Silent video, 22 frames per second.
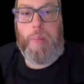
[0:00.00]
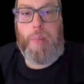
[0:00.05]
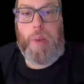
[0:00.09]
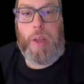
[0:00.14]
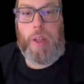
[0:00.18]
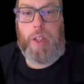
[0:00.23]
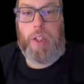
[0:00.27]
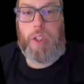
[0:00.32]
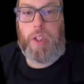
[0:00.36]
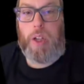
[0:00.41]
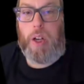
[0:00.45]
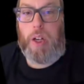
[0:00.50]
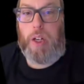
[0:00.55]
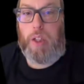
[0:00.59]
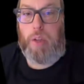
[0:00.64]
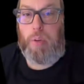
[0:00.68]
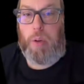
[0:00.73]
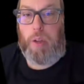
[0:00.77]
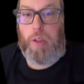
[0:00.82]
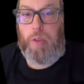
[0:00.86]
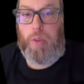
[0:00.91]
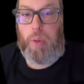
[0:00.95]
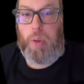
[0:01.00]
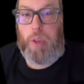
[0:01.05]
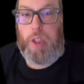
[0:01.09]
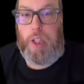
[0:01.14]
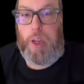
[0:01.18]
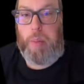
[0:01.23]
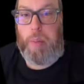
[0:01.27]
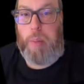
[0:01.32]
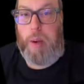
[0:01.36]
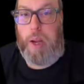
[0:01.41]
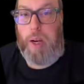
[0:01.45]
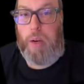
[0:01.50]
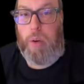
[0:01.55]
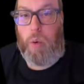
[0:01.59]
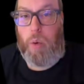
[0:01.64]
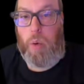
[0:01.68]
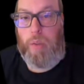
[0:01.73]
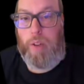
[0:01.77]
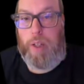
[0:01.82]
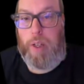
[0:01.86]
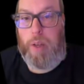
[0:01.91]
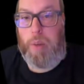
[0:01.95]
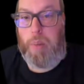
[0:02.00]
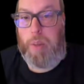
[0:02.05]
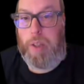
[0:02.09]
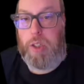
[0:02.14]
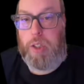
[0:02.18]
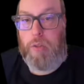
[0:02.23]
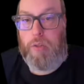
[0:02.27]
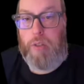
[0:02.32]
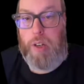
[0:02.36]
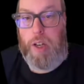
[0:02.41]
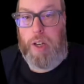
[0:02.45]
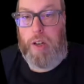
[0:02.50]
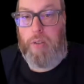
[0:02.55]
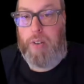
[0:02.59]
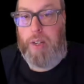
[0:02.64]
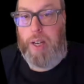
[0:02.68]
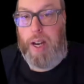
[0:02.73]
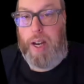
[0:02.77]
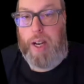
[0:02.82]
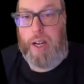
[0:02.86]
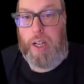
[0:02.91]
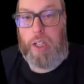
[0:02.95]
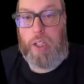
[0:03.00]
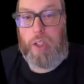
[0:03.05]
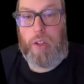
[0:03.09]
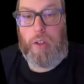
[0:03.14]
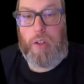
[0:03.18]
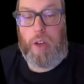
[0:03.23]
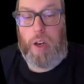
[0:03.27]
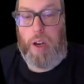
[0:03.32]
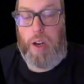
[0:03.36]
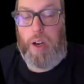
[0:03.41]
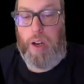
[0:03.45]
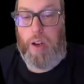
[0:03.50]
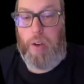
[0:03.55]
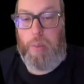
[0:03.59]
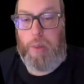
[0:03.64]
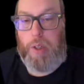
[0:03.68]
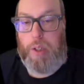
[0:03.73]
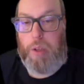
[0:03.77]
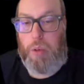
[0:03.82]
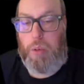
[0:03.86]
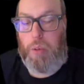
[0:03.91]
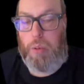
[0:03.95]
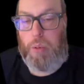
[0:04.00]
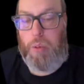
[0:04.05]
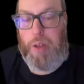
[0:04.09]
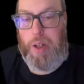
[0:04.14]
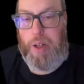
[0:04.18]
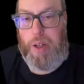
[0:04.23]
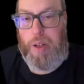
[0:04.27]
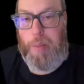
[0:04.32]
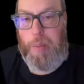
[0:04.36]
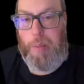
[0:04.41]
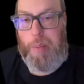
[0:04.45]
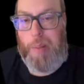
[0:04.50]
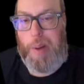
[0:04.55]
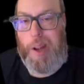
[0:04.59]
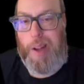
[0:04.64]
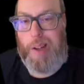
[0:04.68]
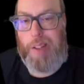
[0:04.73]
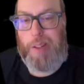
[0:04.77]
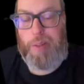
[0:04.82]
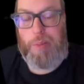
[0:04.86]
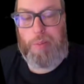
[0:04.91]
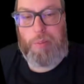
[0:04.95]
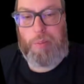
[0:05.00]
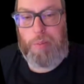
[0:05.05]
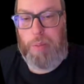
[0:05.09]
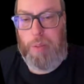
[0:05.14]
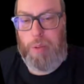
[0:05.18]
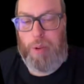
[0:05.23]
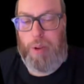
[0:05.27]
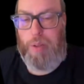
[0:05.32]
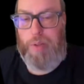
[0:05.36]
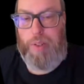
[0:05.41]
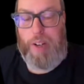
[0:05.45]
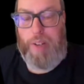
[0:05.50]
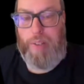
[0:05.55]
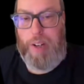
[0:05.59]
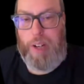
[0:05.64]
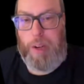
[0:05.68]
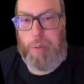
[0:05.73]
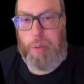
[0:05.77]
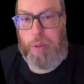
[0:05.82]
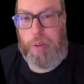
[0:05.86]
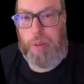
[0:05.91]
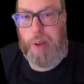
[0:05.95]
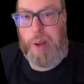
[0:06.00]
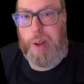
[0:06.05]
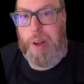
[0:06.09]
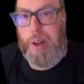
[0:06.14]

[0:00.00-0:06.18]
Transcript: Certainly it's wonderful to see him back. All the elements are there, the axe, his little pet, who I think of the name of,